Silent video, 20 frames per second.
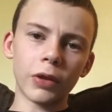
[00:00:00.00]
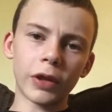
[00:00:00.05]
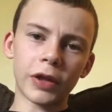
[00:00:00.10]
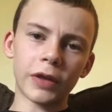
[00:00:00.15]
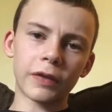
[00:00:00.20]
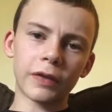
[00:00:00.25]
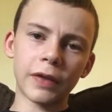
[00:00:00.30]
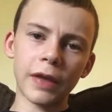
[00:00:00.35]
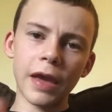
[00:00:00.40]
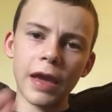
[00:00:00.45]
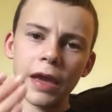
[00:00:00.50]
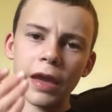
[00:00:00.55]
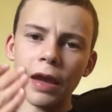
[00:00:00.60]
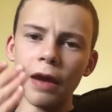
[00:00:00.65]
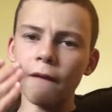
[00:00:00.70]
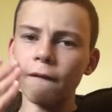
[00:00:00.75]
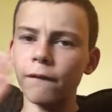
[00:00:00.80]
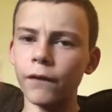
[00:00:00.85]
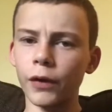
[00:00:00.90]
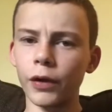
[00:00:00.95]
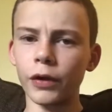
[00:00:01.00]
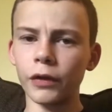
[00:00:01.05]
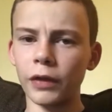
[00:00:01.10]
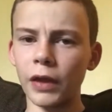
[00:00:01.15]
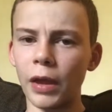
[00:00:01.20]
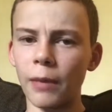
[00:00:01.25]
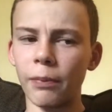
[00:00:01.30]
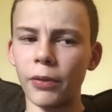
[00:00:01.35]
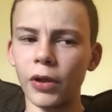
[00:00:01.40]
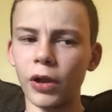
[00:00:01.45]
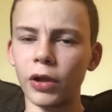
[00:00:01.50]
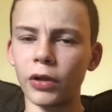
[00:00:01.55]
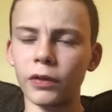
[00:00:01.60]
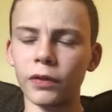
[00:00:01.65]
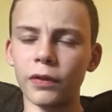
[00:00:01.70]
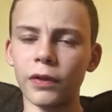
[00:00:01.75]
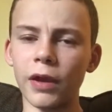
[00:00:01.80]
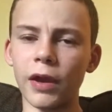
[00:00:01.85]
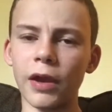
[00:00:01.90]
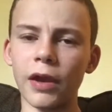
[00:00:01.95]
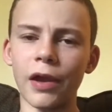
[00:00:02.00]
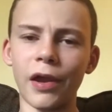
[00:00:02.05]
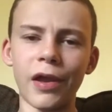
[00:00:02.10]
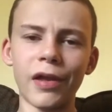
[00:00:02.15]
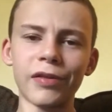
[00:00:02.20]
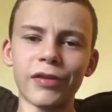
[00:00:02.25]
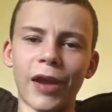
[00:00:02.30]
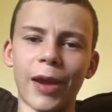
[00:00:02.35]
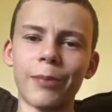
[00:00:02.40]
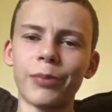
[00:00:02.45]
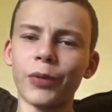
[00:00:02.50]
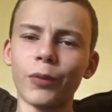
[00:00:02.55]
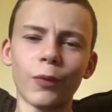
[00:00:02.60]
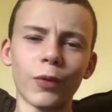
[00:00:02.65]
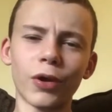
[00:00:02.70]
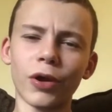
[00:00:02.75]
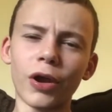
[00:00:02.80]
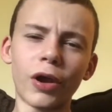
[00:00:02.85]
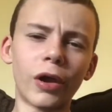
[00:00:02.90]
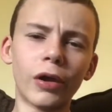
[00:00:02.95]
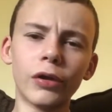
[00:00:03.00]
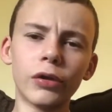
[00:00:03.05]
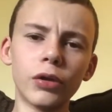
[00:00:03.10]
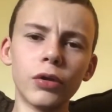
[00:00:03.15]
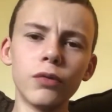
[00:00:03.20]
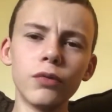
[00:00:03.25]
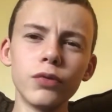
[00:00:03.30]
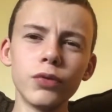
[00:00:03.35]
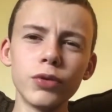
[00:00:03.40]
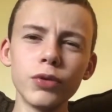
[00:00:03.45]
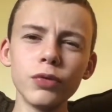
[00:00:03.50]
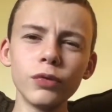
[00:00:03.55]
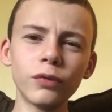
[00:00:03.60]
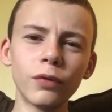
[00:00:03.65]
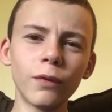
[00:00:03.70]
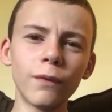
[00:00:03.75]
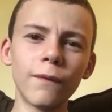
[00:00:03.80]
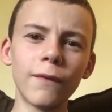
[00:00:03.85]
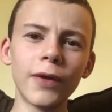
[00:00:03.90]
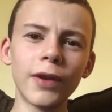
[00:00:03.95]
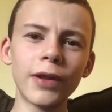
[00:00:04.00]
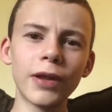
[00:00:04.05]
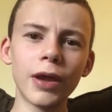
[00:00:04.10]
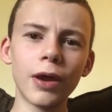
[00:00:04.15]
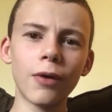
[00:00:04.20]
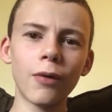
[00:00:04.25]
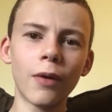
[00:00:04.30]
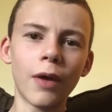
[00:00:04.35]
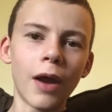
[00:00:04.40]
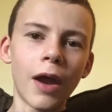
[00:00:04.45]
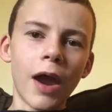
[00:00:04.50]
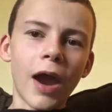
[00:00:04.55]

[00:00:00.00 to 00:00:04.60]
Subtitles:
Like, say, for example, I could say, time to work on a new YouTube video.